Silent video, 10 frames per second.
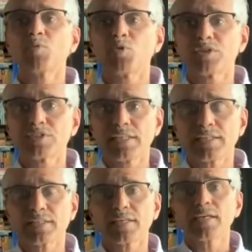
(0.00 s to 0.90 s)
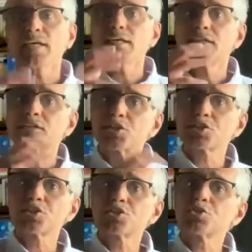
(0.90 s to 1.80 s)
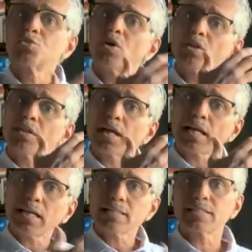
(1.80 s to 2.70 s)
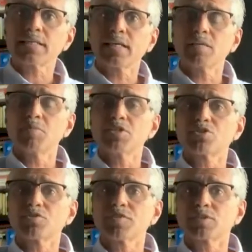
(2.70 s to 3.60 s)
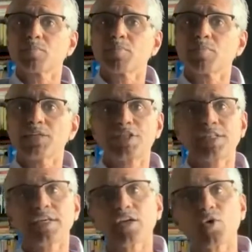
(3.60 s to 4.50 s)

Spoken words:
more resilient, in addition to the classic elements of a supply chain that